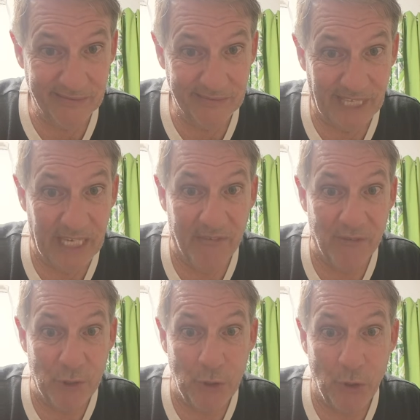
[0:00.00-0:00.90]
And if
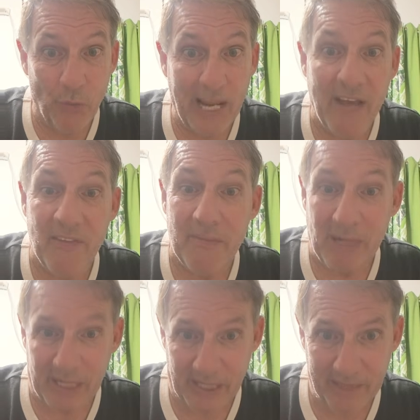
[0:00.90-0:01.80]
you don't have the
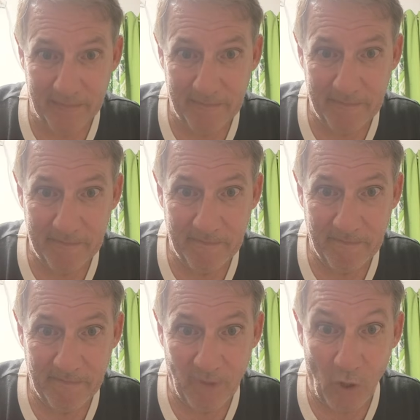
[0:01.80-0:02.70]
money,
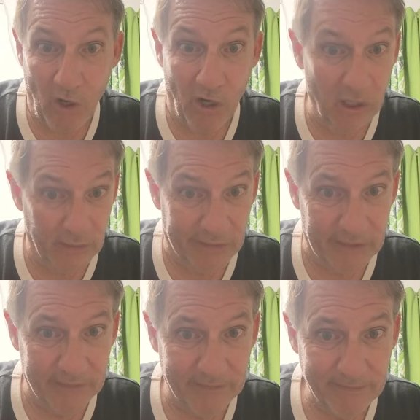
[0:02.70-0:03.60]
all of
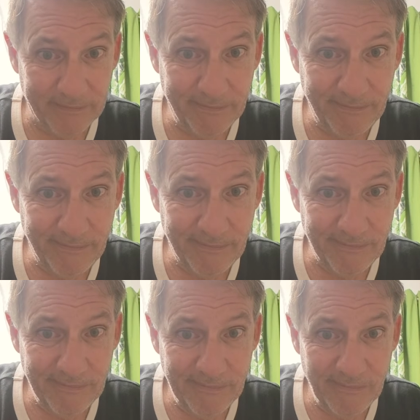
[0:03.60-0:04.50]
it,
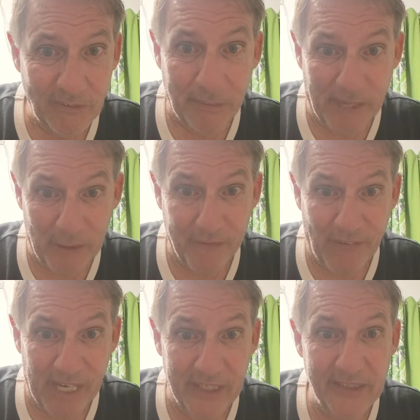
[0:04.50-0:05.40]
to pay your
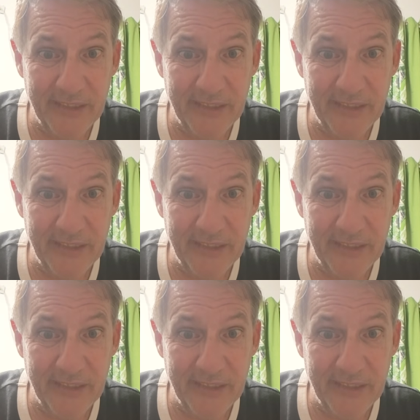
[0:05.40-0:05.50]
fine,